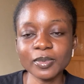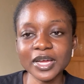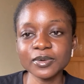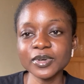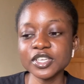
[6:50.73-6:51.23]

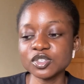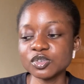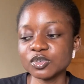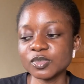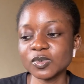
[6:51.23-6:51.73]
and what he
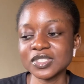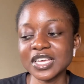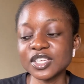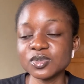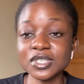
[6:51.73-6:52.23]
told me was
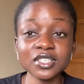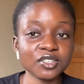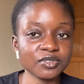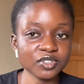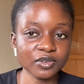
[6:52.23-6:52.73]
that it would take the
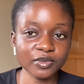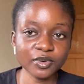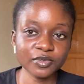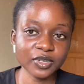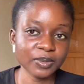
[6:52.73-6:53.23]
grace of
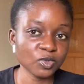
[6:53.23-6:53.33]
God for them